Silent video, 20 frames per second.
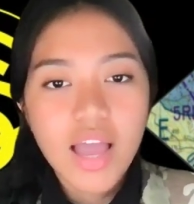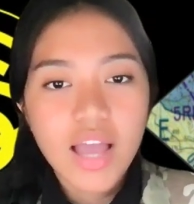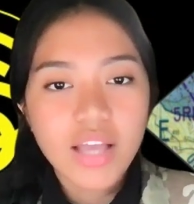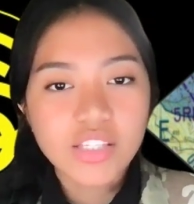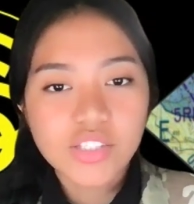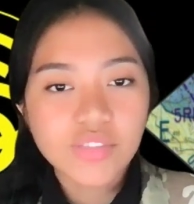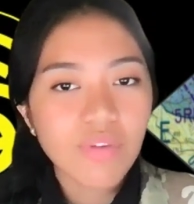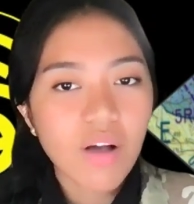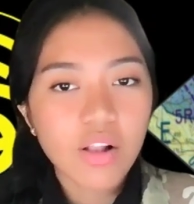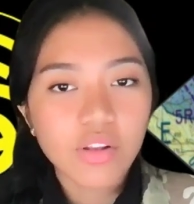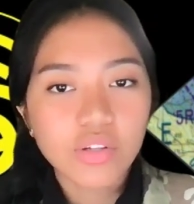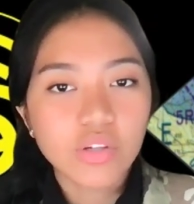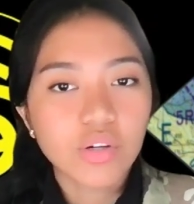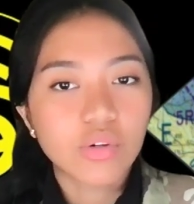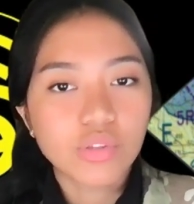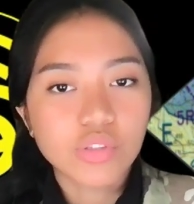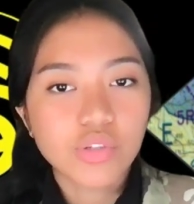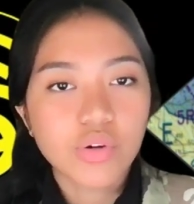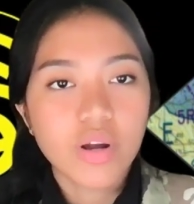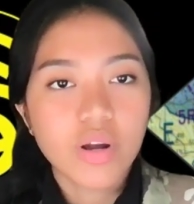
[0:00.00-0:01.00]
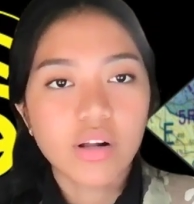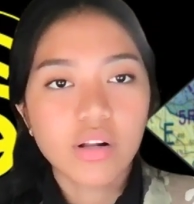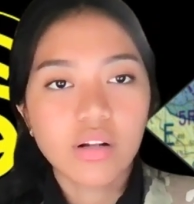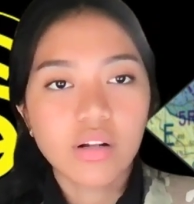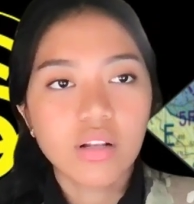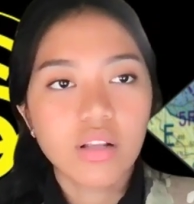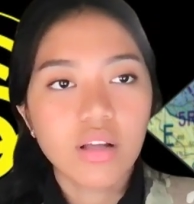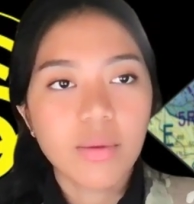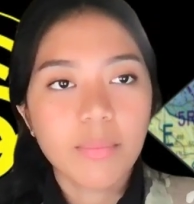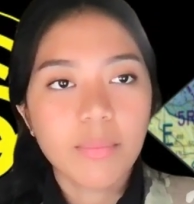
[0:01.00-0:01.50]
And just follow the go
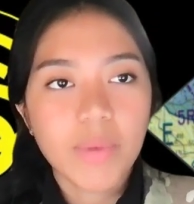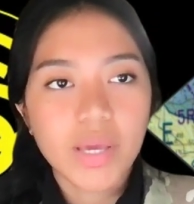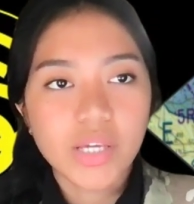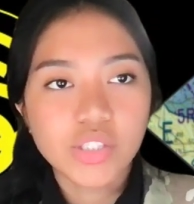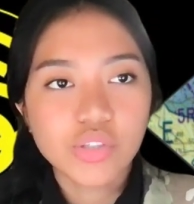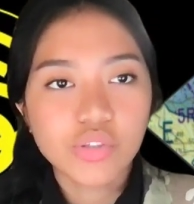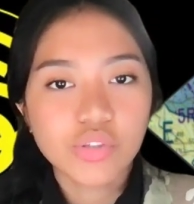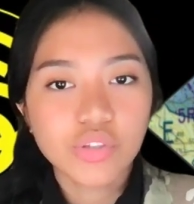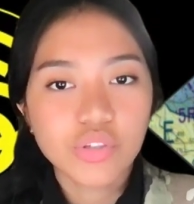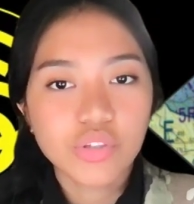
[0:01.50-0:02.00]
trail. Make sure